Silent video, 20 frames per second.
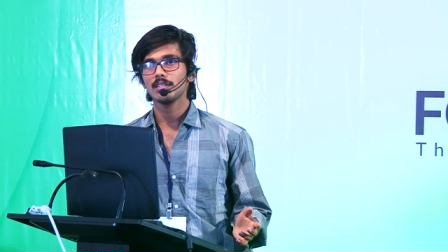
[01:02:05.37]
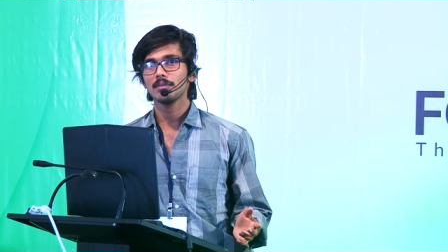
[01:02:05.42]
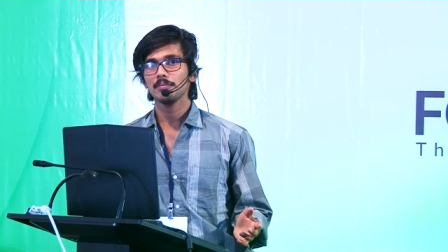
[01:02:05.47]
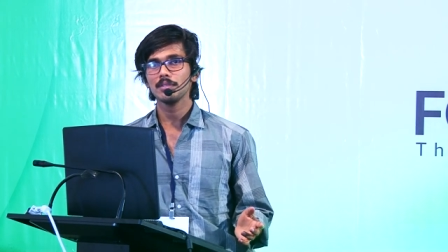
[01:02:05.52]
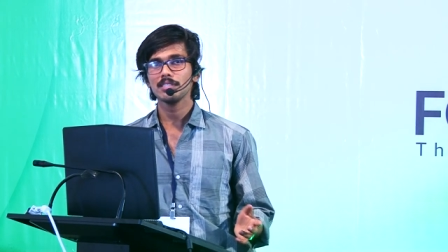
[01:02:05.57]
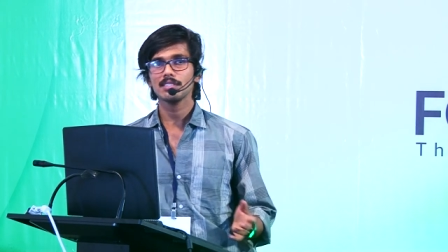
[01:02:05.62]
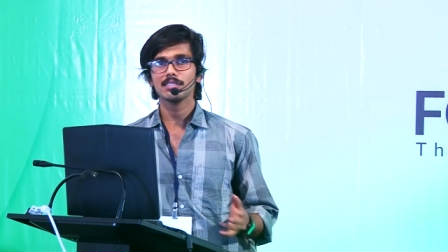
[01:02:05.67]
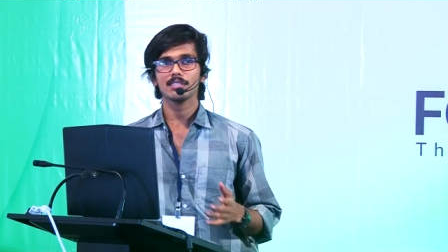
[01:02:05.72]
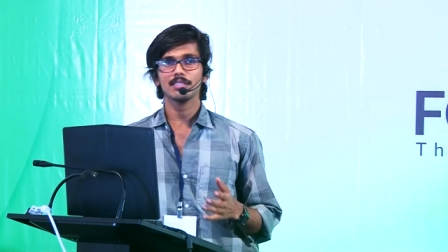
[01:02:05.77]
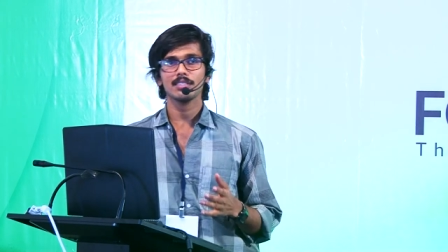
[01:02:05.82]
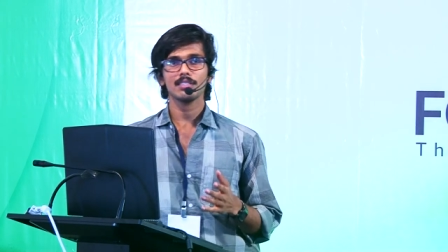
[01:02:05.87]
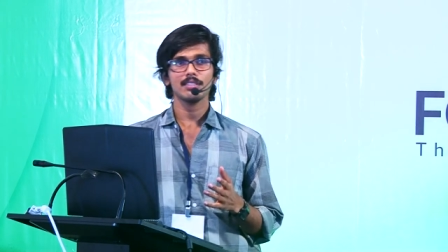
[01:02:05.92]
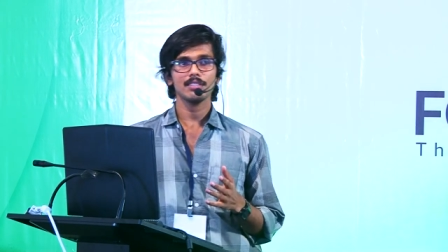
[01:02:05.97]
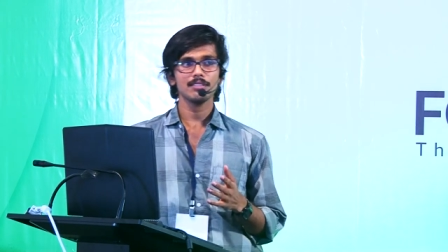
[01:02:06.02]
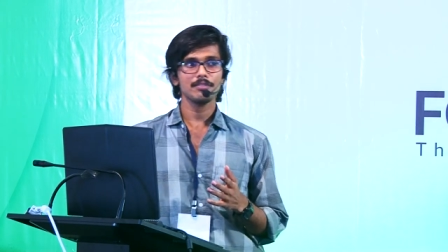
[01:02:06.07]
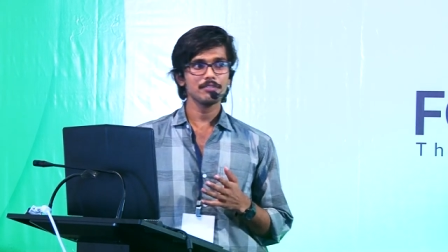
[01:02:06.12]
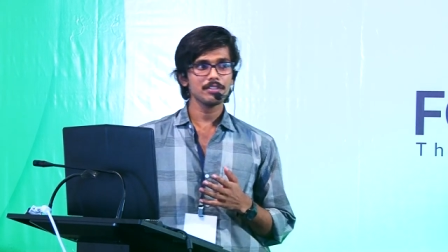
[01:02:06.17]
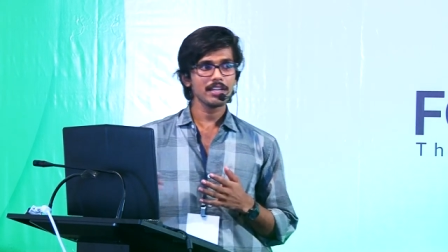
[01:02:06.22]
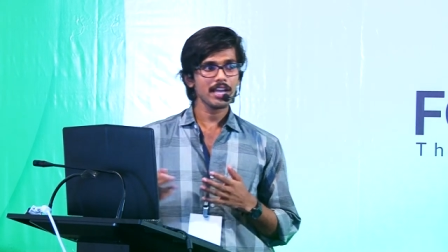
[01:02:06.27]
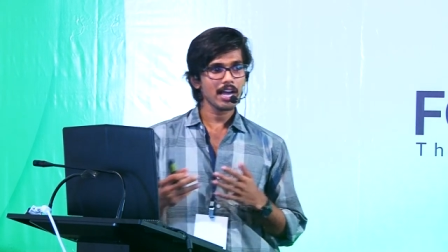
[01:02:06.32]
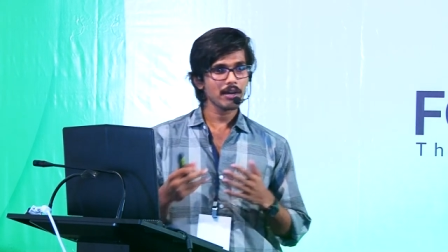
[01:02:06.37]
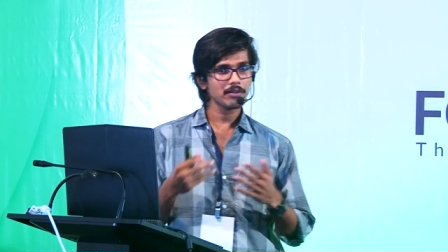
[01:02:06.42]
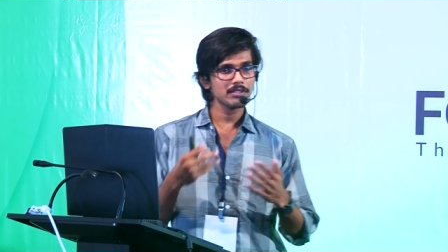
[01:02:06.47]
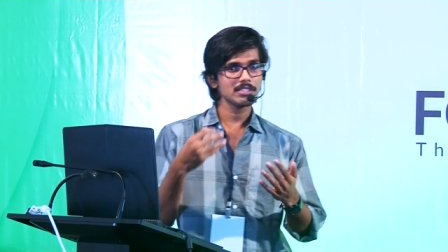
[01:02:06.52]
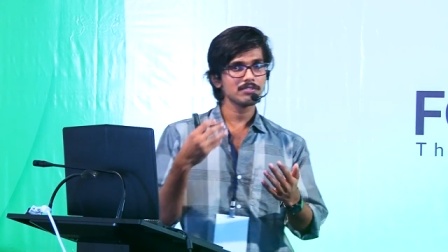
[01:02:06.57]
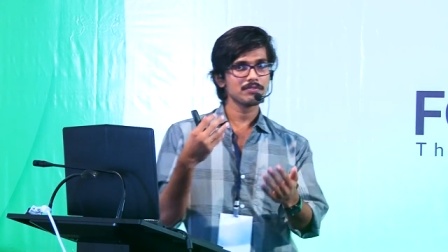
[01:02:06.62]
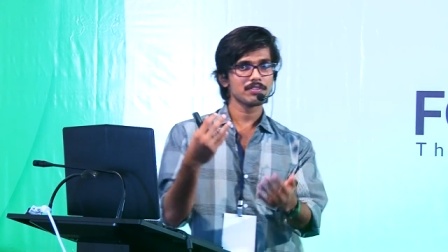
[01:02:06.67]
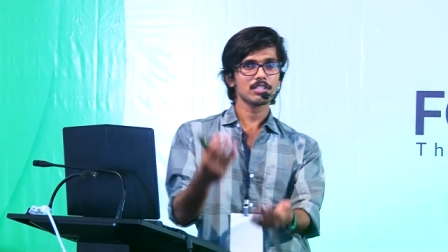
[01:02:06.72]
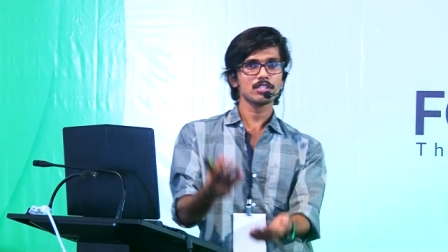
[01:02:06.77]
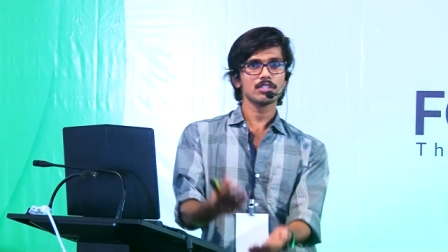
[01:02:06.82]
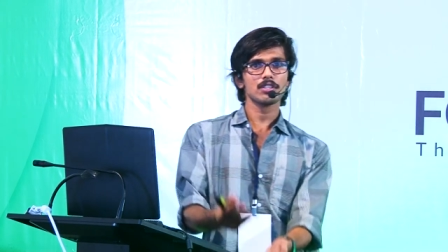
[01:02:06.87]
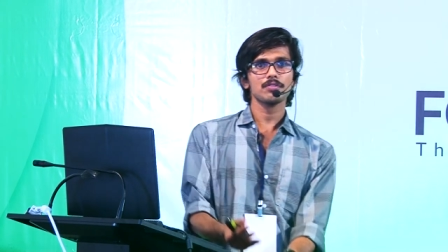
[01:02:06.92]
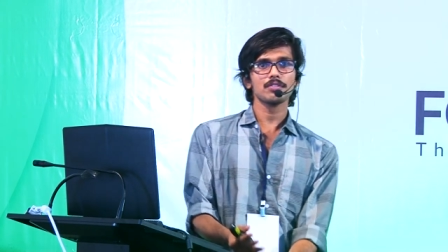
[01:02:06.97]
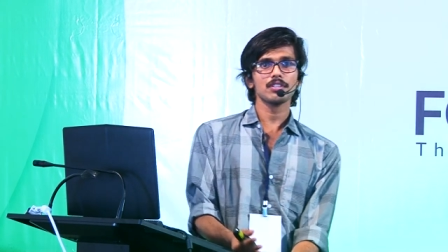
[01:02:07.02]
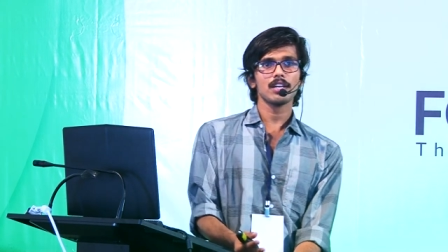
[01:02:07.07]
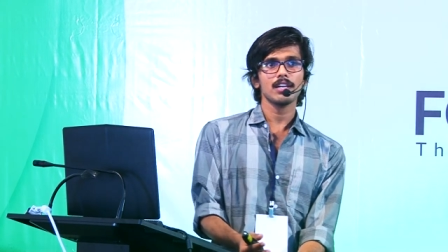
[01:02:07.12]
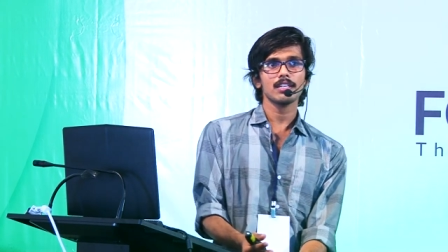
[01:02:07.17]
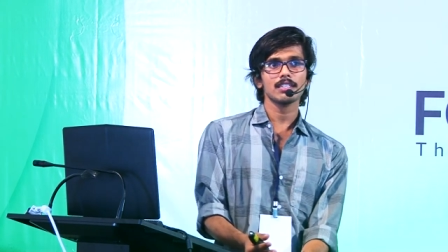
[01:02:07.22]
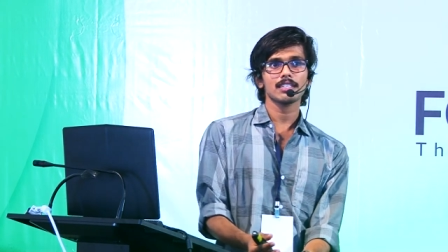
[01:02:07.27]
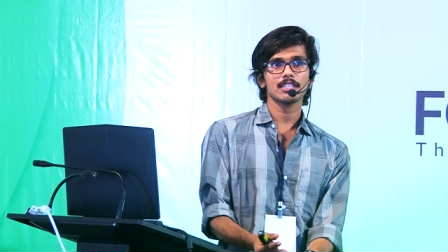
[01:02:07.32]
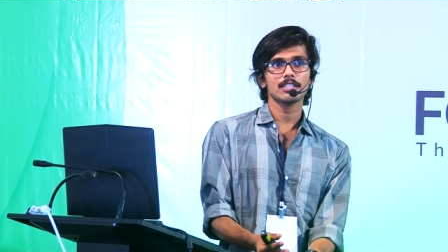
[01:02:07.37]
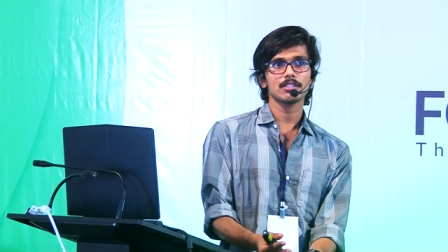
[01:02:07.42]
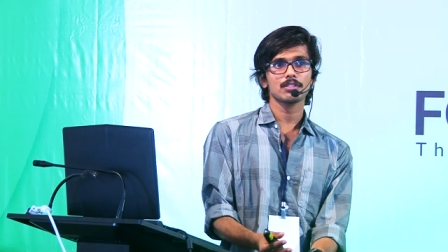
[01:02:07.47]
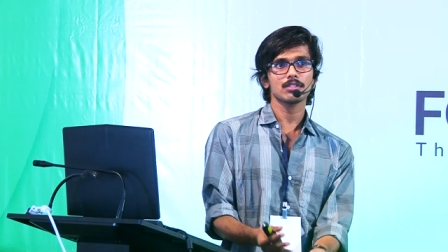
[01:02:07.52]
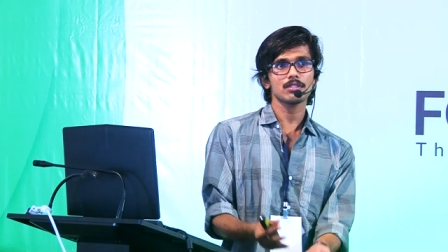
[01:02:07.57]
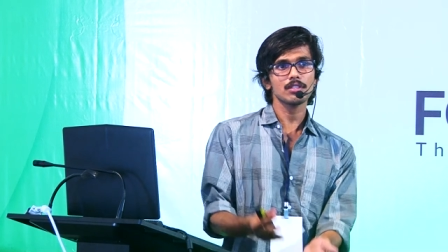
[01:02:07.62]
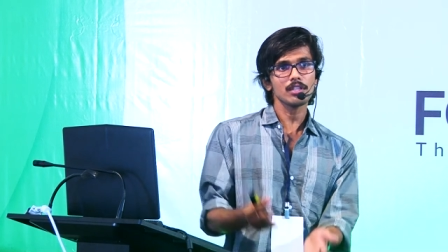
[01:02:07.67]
means uh, we have these free software alternatives.